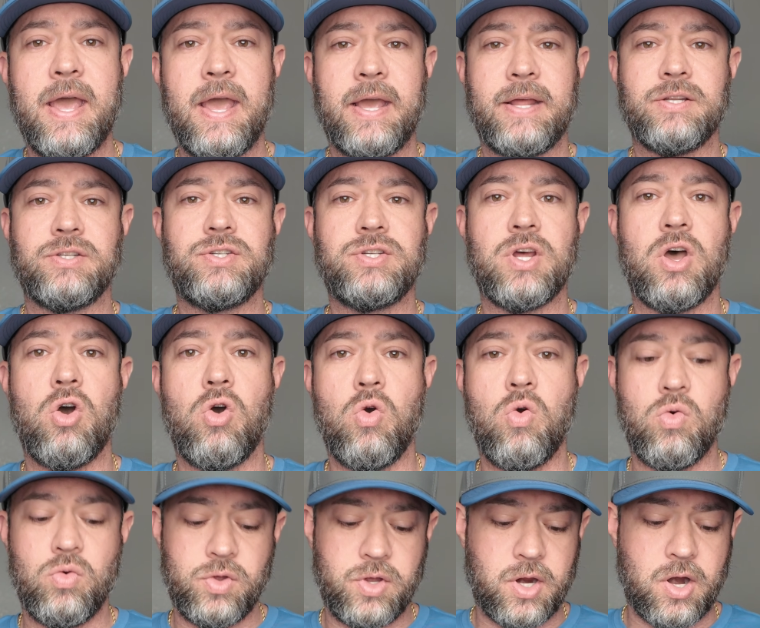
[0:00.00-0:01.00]
And
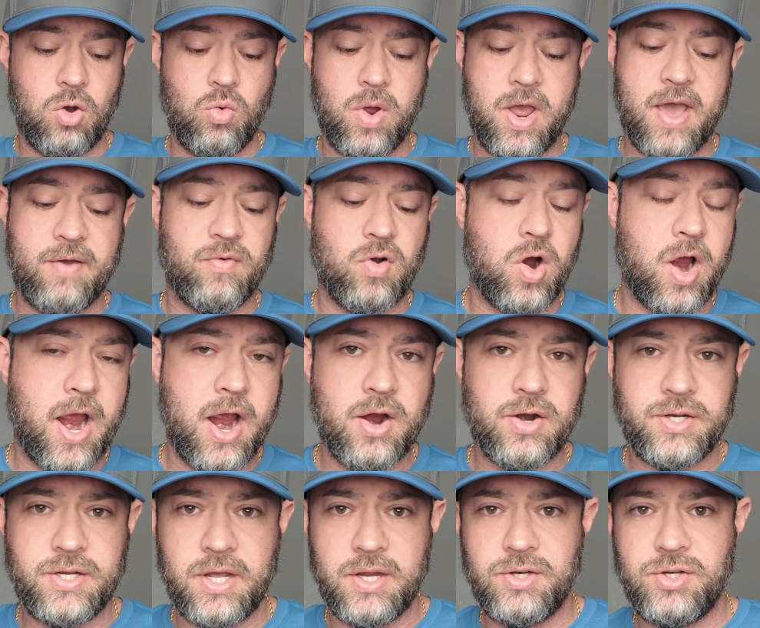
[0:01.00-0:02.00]
so, we have our
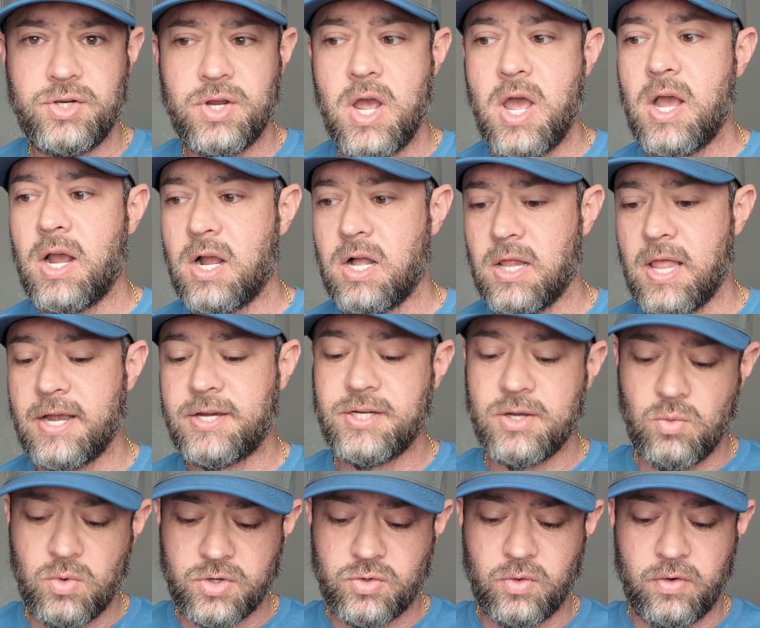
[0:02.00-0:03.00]
heritage
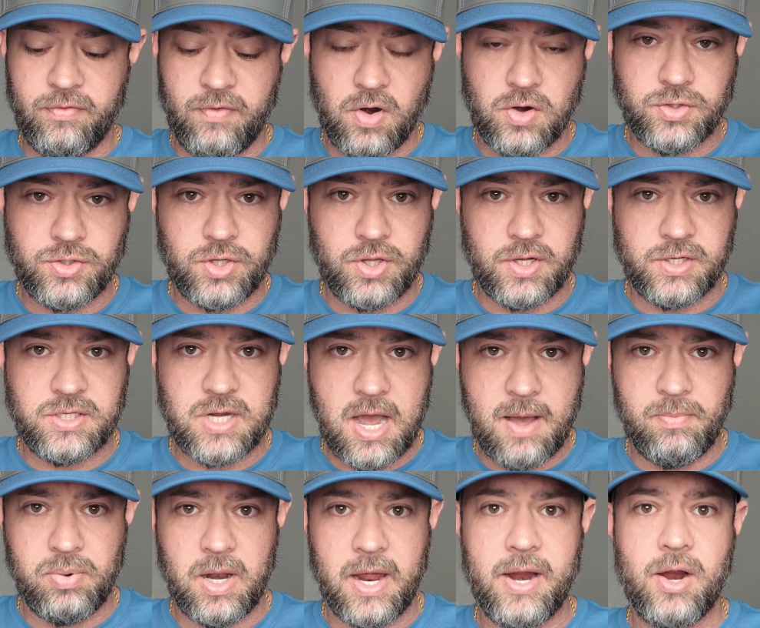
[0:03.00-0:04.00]
collection, which refers to the
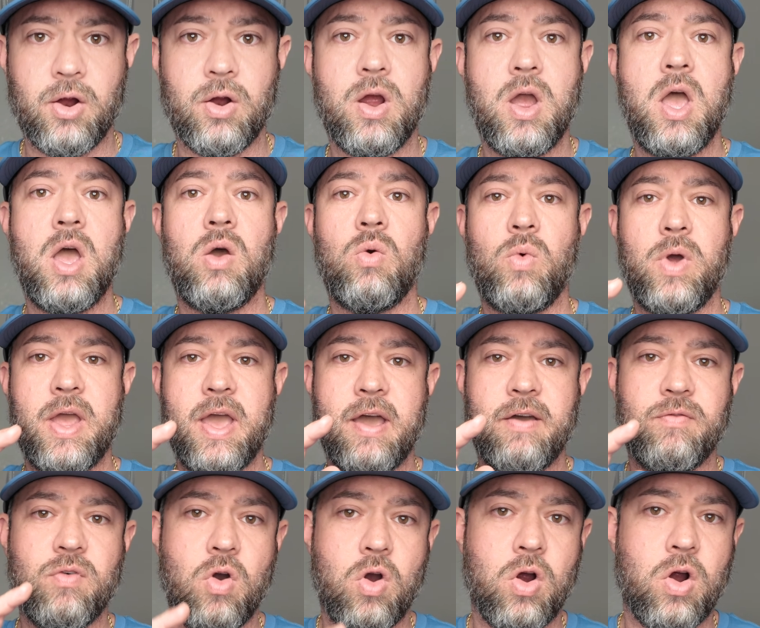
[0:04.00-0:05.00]
top layer. We
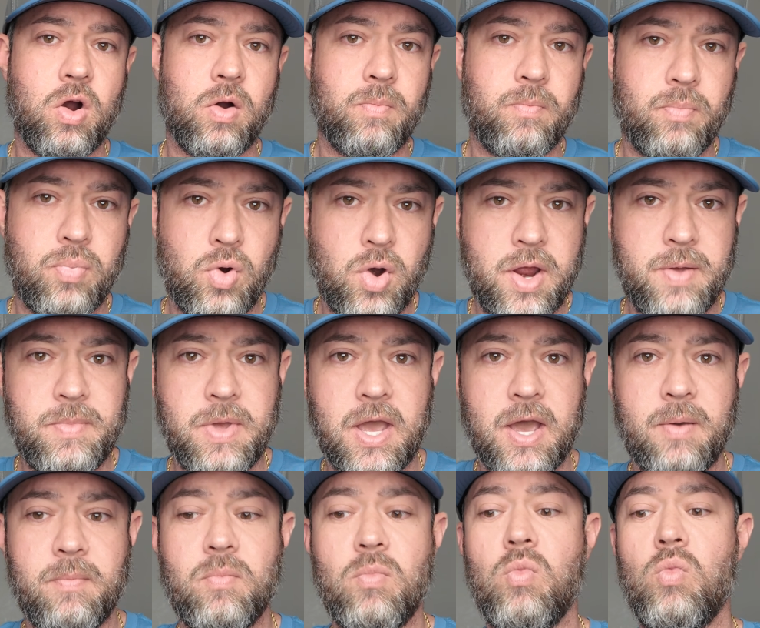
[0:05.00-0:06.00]
have our
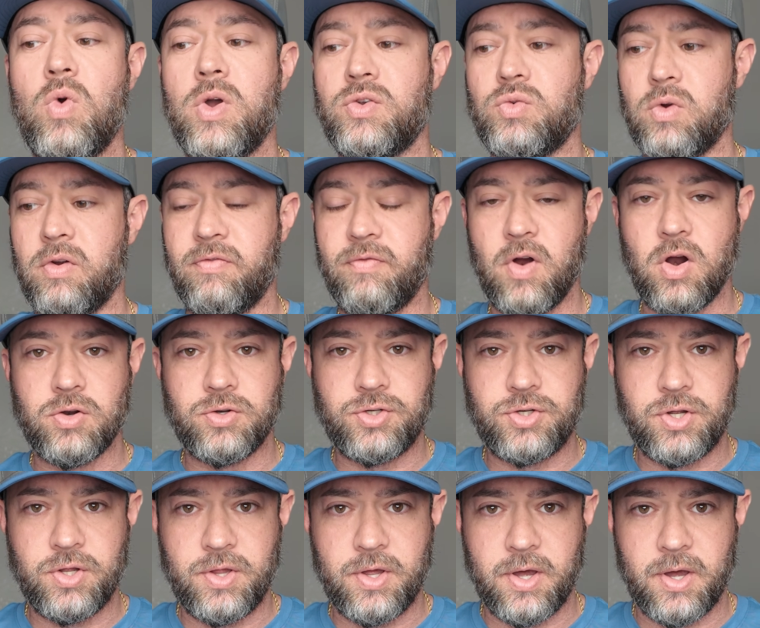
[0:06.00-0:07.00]
premium, which refers
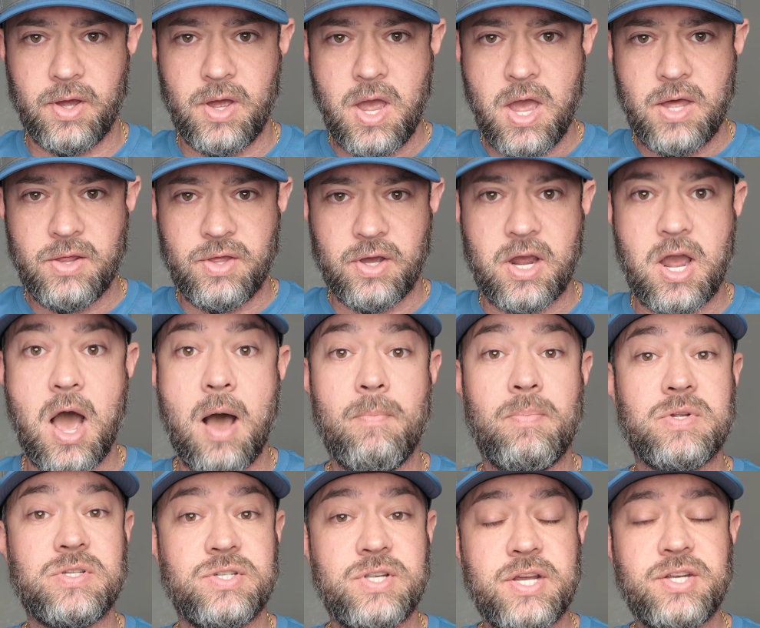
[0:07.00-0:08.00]
to the
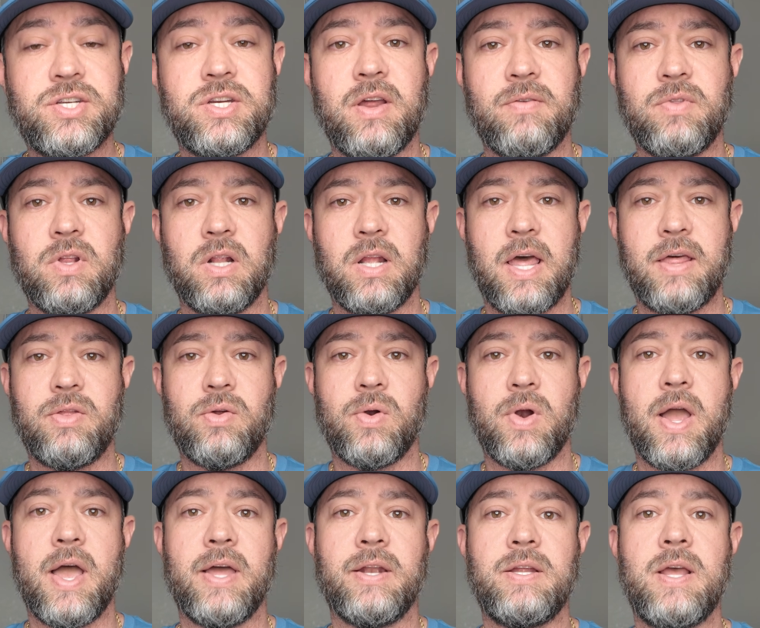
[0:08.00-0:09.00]
composition of the
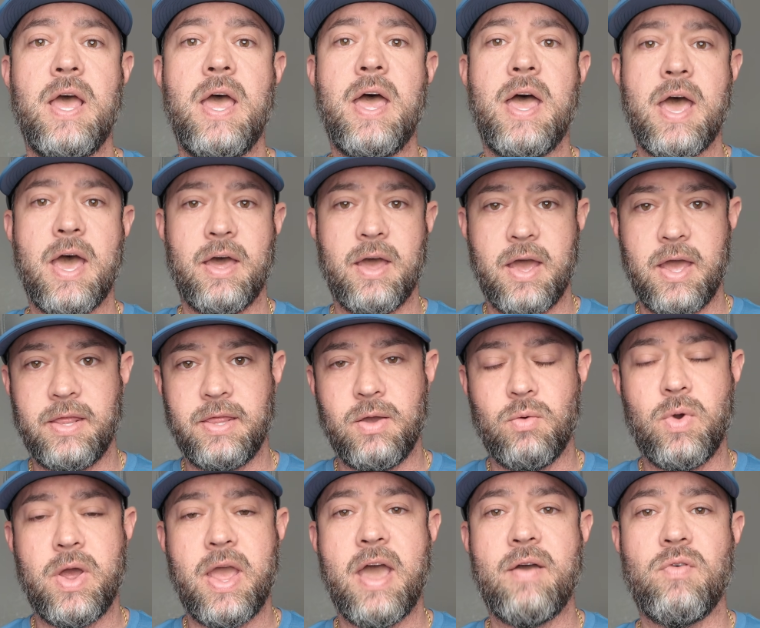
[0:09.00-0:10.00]
leatherette. And
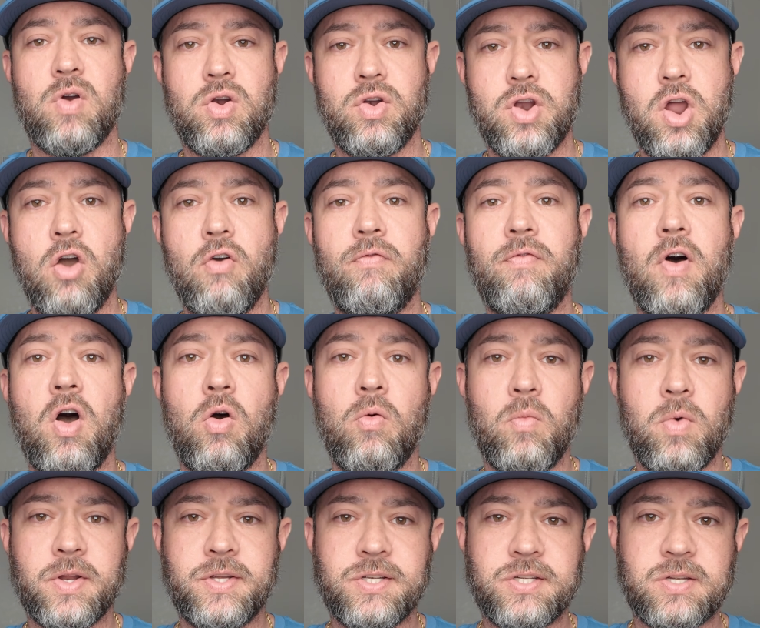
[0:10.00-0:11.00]
then we have our no
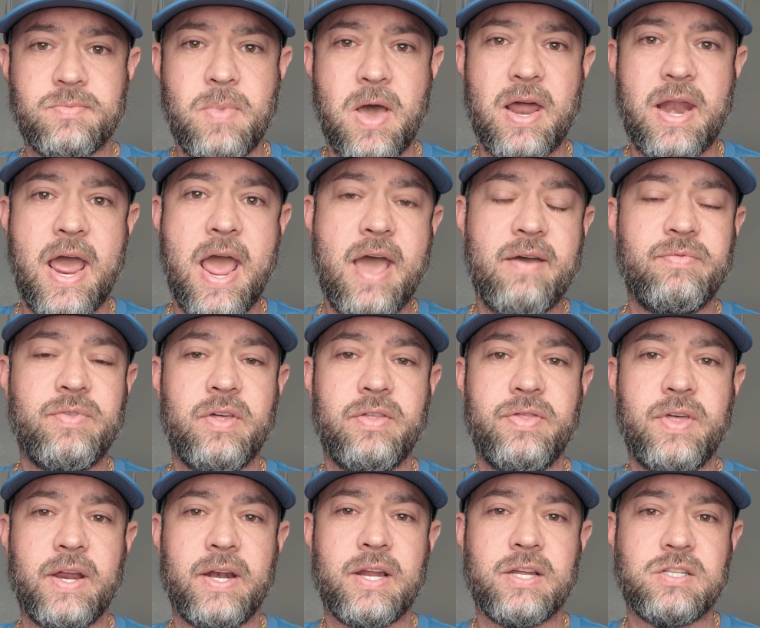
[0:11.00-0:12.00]
foam, which is about half the
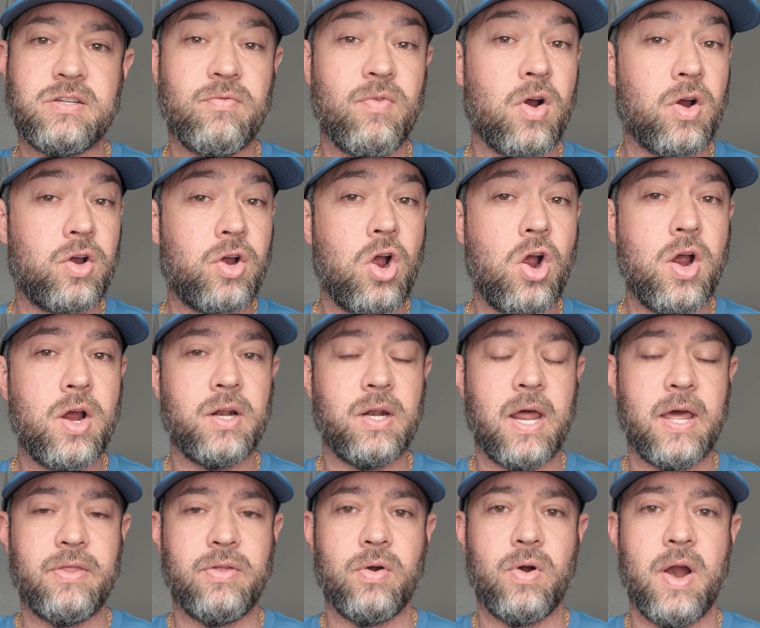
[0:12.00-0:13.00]
thickness of our current
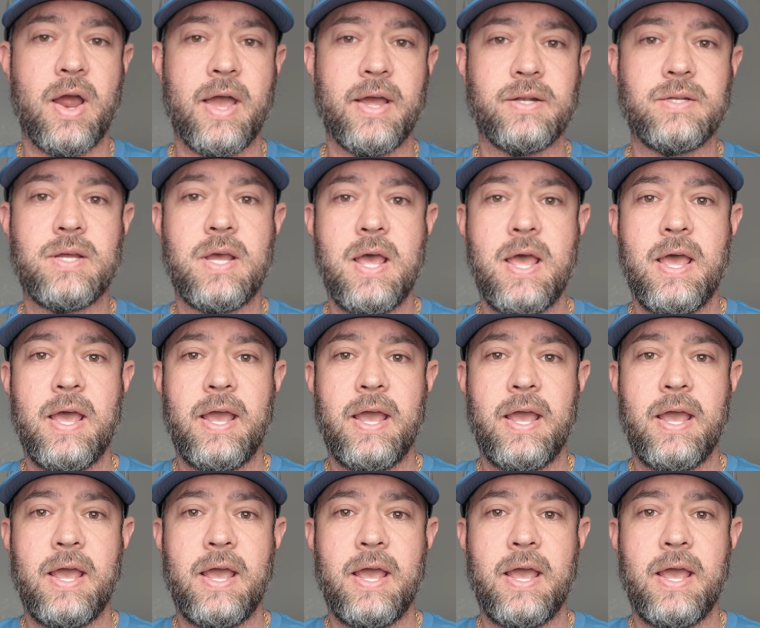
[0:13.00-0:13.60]
leatherette.